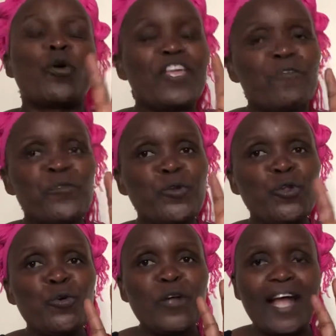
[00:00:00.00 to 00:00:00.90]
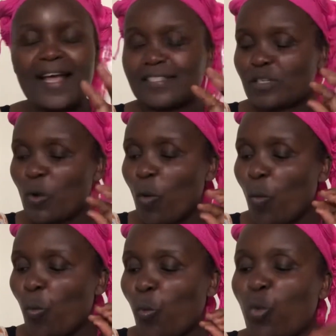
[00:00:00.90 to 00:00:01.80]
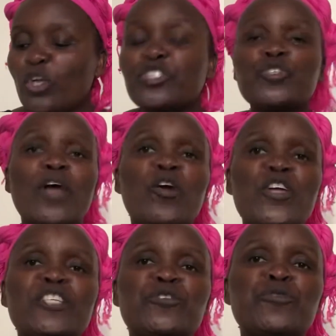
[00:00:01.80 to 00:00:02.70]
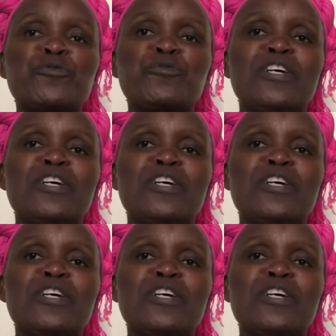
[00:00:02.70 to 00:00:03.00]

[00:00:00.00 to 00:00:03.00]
if you look at what you are going to,